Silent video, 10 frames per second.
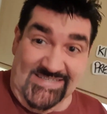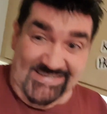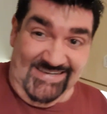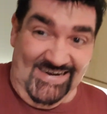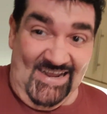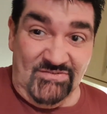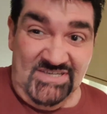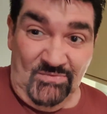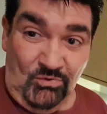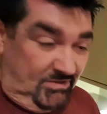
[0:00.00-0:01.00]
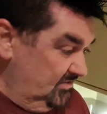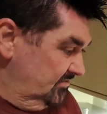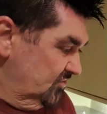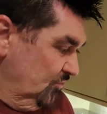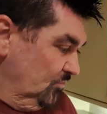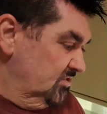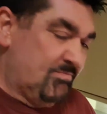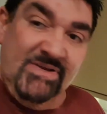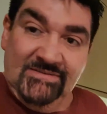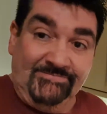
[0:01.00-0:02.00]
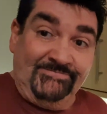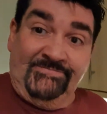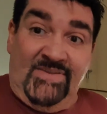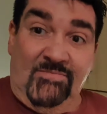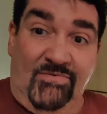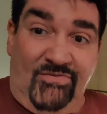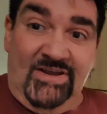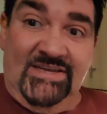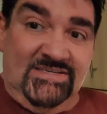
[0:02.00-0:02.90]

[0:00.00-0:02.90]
the lousy wooden tools, but I'm afraid